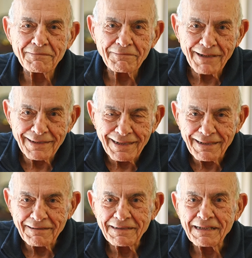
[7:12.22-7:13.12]
Well,
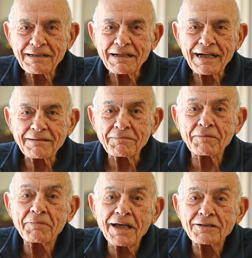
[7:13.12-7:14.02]

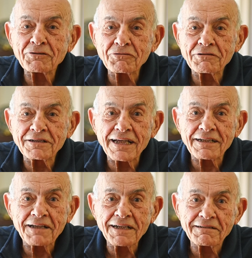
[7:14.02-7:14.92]
maybe I shouldn't say
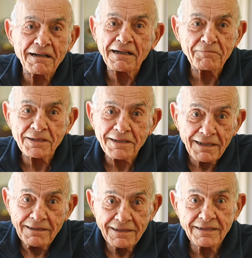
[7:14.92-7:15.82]
that, but
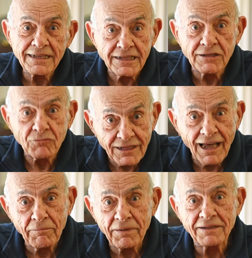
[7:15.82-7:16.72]
this is what
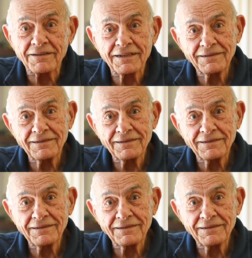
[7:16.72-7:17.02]
happened.